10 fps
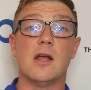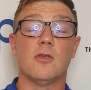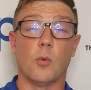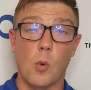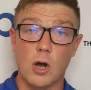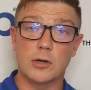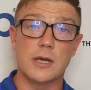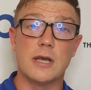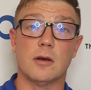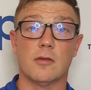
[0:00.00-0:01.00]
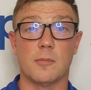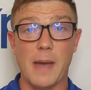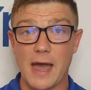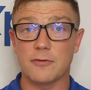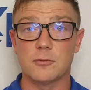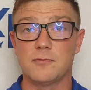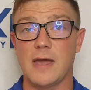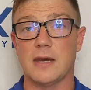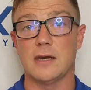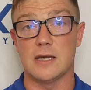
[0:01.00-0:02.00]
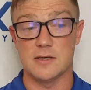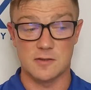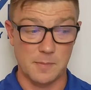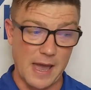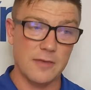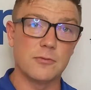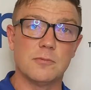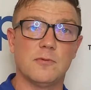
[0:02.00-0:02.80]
the water heater, the bathroom vanities, the bathroom